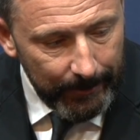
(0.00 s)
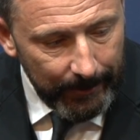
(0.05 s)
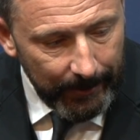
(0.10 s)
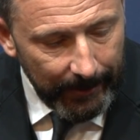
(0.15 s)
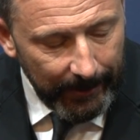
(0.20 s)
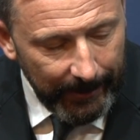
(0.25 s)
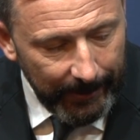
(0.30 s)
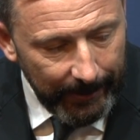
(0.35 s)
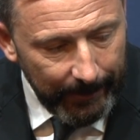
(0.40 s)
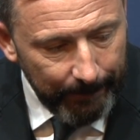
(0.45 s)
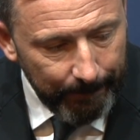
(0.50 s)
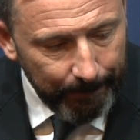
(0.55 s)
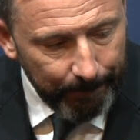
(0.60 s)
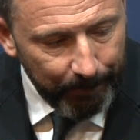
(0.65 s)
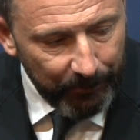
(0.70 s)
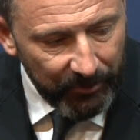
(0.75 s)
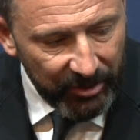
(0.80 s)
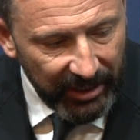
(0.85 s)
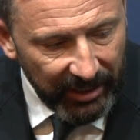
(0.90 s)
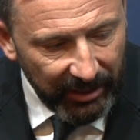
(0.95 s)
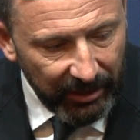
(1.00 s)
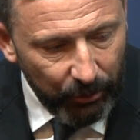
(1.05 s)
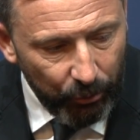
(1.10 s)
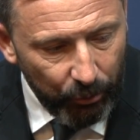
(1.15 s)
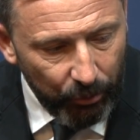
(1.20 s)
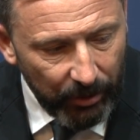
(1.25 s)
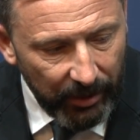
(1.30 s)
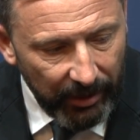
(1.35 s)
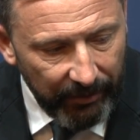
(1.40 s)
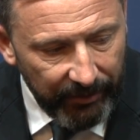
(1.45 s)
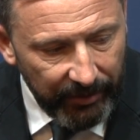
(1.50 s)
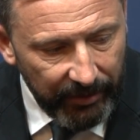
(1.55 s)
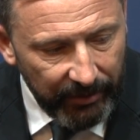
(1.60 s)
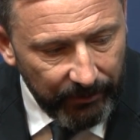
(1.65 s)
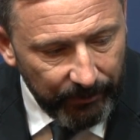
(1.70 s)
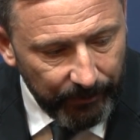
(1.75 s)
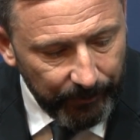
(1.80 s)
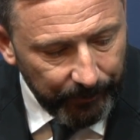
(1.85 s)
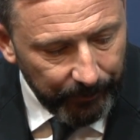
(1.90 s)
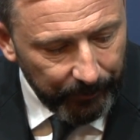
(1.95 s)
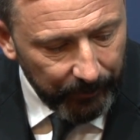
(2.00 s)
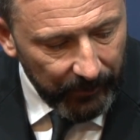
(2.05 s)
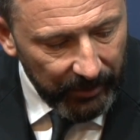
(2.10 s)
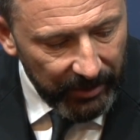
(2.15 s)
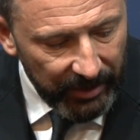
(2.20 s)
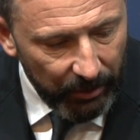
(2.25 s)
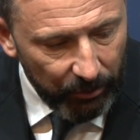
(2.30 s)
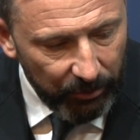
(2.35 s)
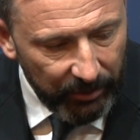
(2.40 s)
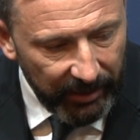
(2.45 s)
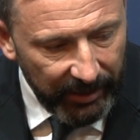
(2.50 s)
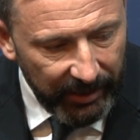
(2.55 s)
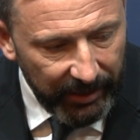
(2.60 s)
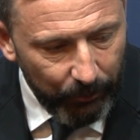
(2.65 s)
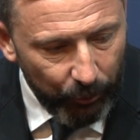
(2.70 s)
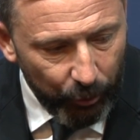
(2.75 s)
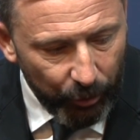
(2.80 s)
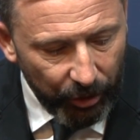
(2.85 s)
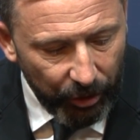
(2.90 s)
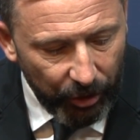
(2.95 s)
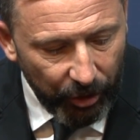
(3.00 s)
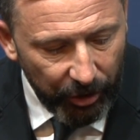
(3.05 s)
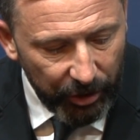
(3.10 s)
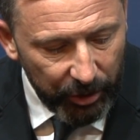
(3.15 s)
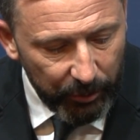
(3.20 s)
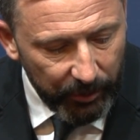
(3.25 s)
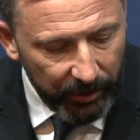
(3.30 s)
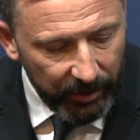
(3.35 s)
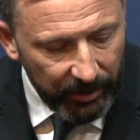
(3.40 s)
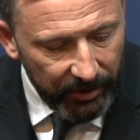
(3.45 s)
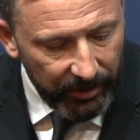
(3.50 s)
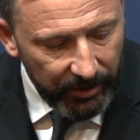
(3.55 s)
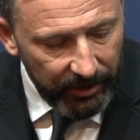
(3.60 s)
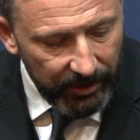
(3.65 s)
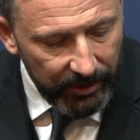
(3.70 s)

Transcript: Um, certainly no giving Celtic any more encouragement.